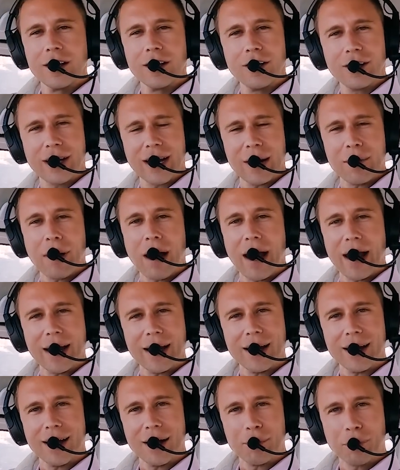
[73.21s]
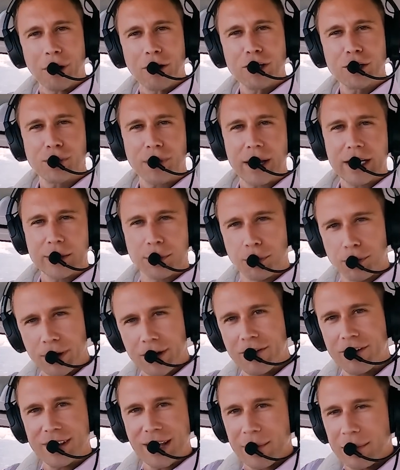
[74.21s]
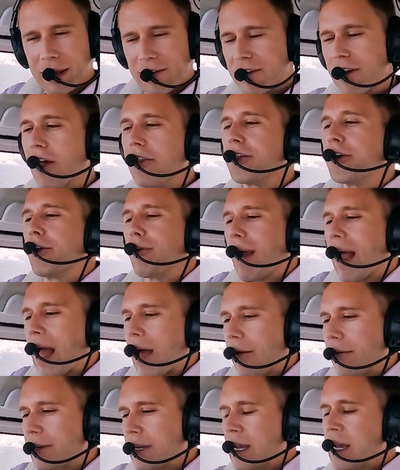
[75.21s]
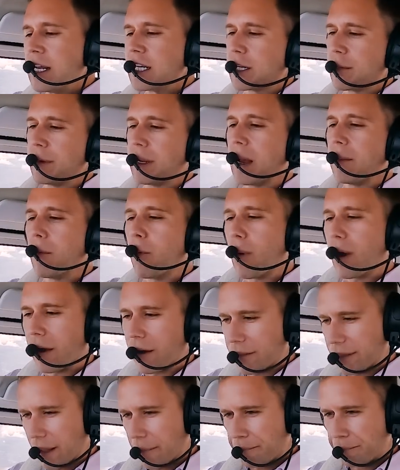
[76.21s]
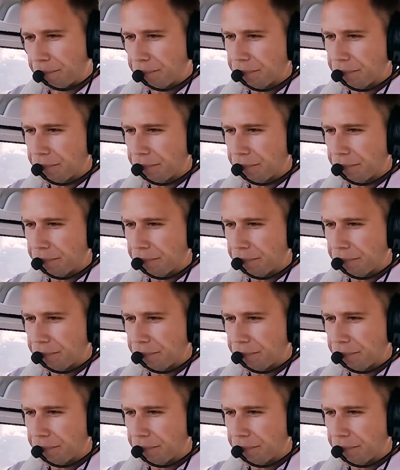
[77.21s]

looking at my uh, approach plates, briefing them even on the ground to become aware of them.